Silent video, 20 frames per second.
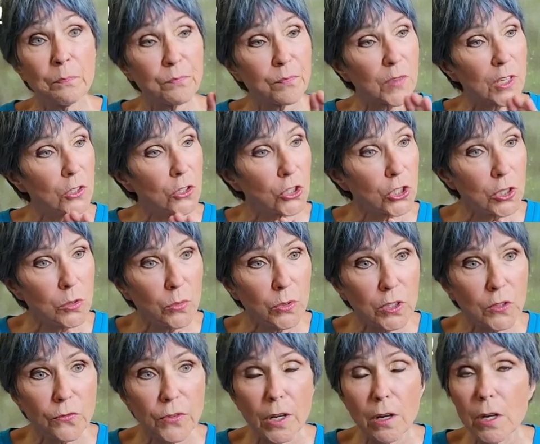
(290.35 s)
and she was
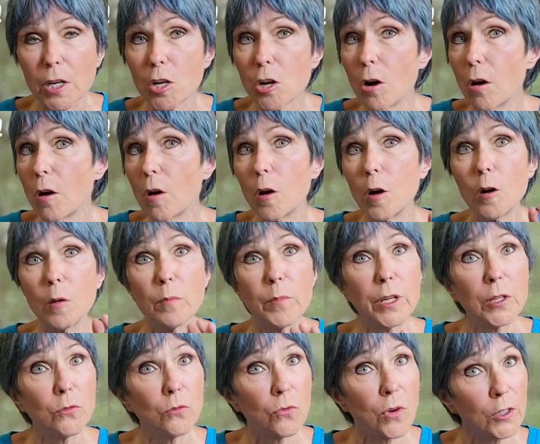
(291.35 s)
very calm
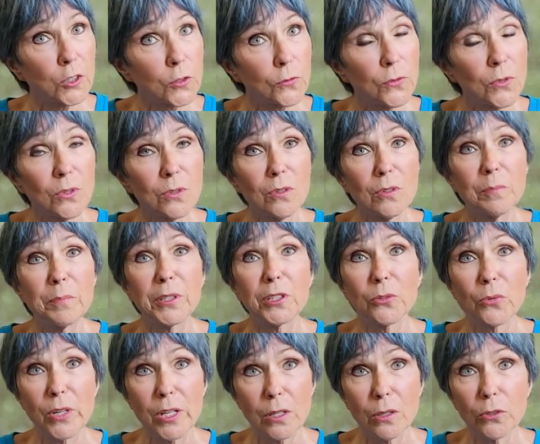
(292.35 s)
and restful
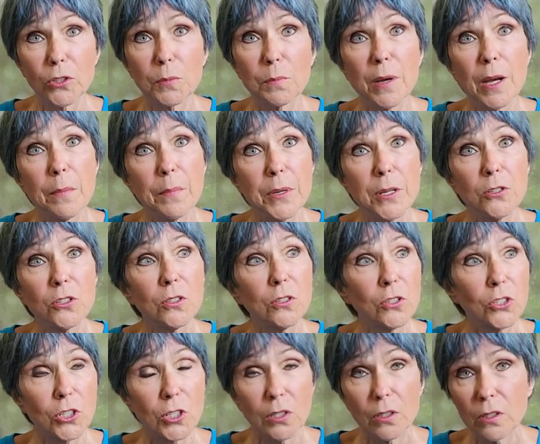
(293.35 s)
between those puppies and
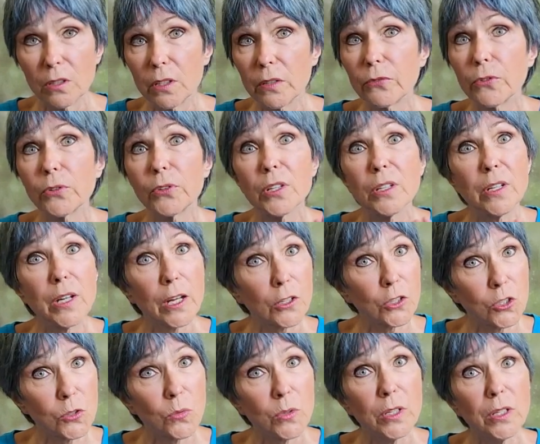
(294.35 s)
she delivered the
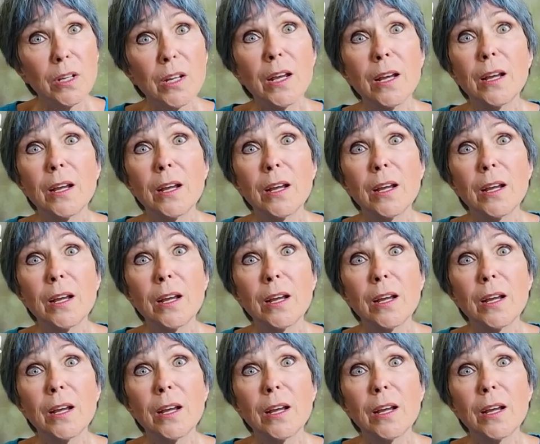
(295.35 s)
next one